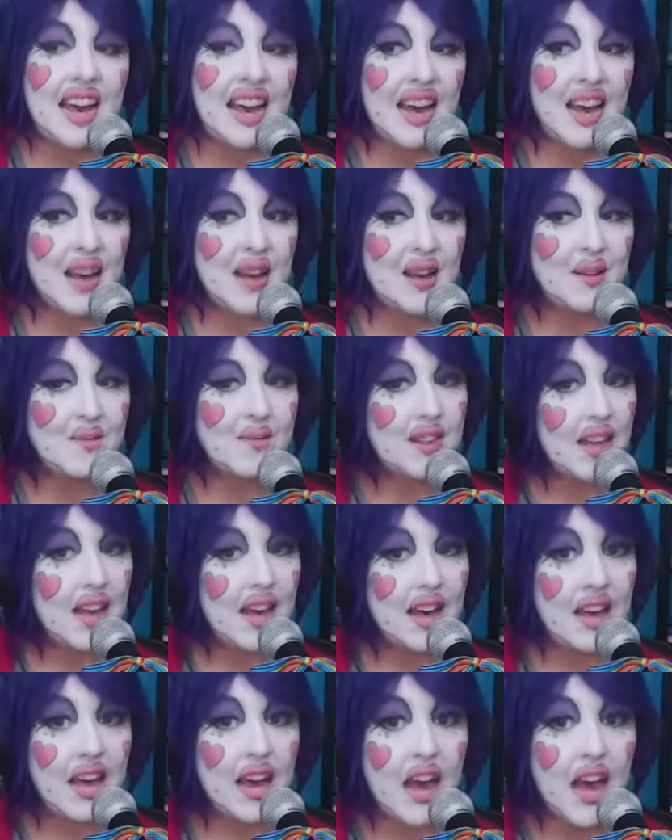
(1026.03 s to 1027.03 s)
am
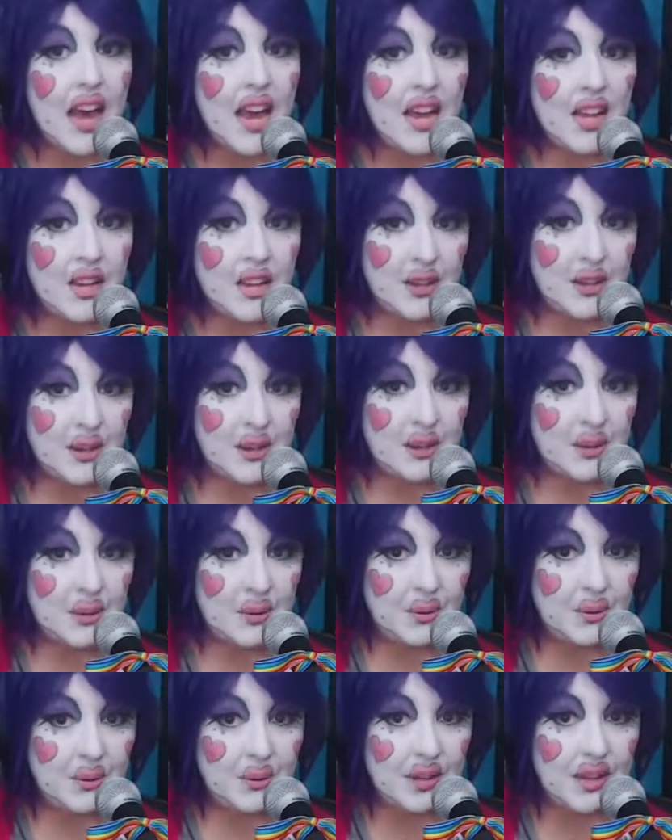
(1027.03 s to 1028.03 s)
like you,
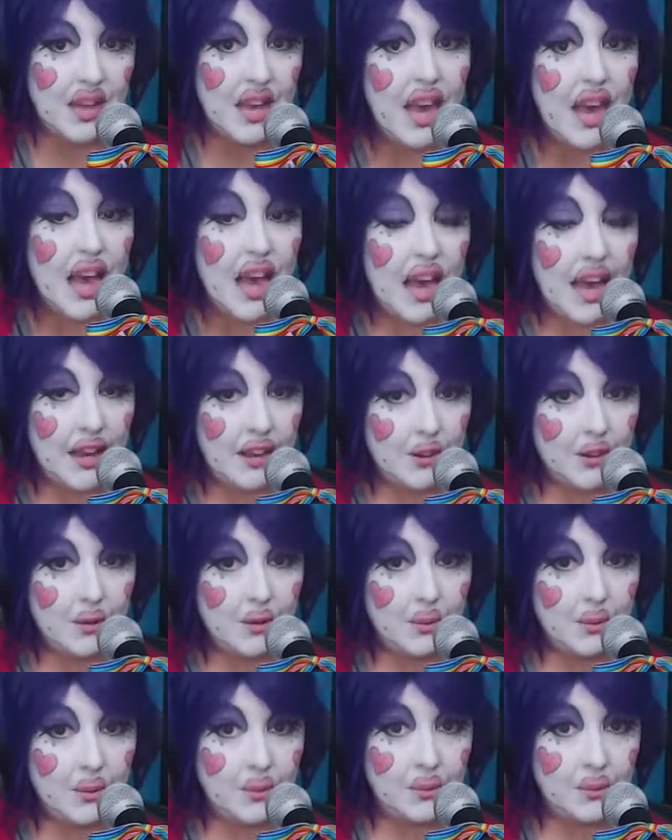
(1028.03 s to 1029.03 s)
and you